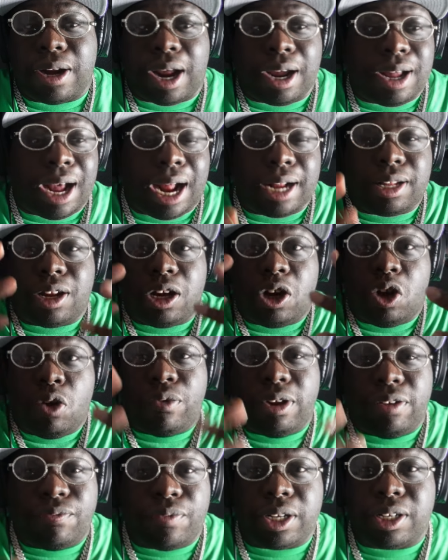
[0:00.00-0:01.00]
I got the
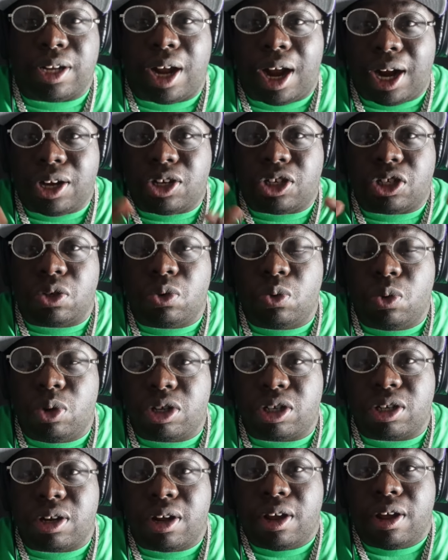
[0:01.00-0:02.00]
Louis Vuitton
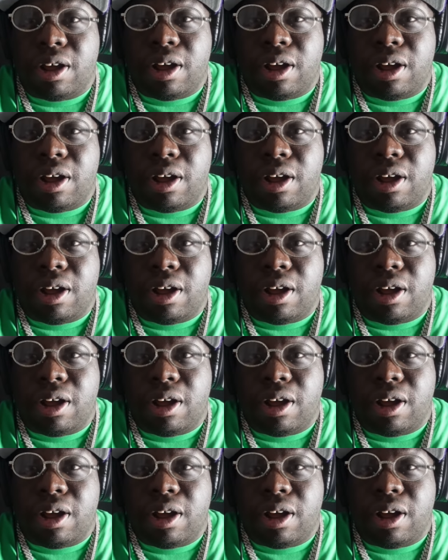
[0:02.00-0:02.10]
shoes